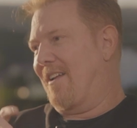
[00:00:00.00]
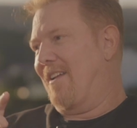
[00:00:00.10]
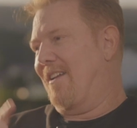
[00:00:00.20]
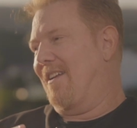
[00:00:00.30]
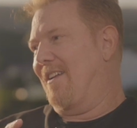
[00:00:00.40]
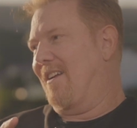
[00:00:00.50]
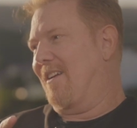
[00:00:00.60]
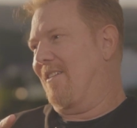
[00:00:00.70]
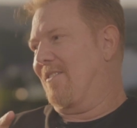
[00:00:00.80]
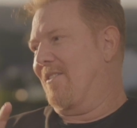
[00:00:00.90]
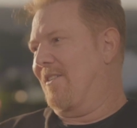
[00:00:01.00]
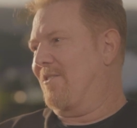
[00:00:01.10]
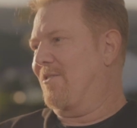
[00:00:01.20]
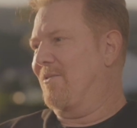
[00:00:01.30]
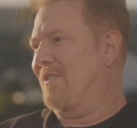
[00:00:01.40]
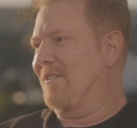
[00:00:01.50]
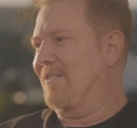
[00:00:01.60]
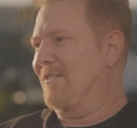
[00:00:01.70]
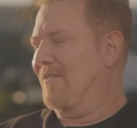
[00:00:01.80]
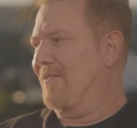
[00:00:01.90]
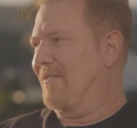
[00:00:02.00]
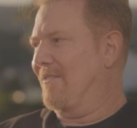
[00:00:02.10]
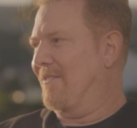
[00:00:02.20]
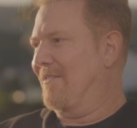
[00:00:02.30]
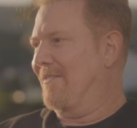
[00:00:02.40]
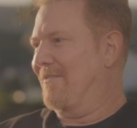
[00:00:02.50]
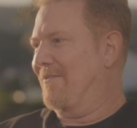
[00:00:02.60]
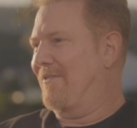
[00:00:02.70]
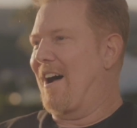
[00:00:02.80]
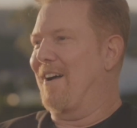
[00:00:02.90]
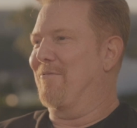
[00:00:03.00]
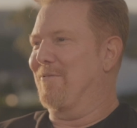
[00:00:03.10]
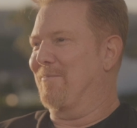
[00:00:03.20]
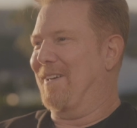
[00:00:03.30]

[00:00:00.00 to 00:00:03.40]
it took it to a 5 for me,